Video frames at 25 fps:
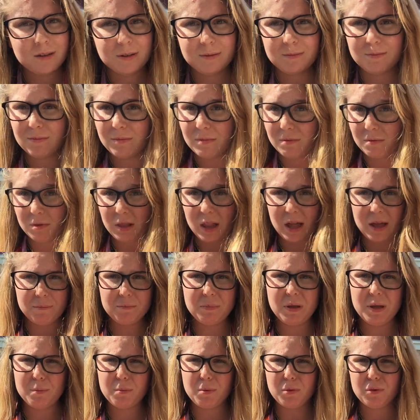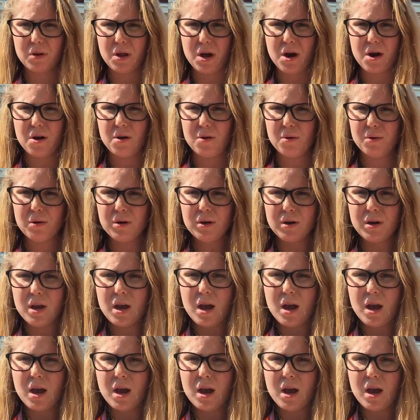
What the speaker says: to let people know.